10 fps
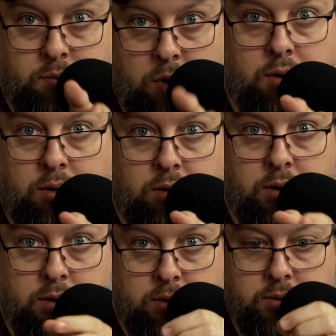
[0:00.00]
mar,
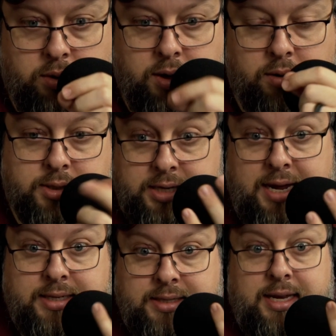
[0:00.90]
or
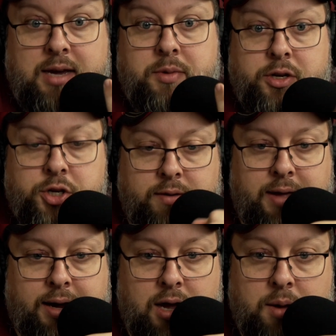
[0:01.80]
stains the image of
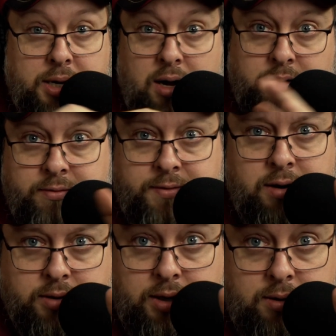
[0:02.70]
that company
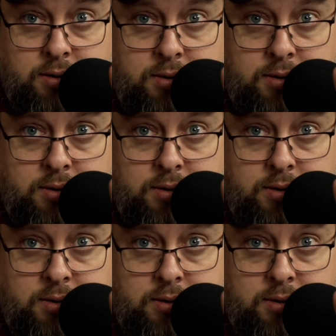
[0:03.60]
unfairly.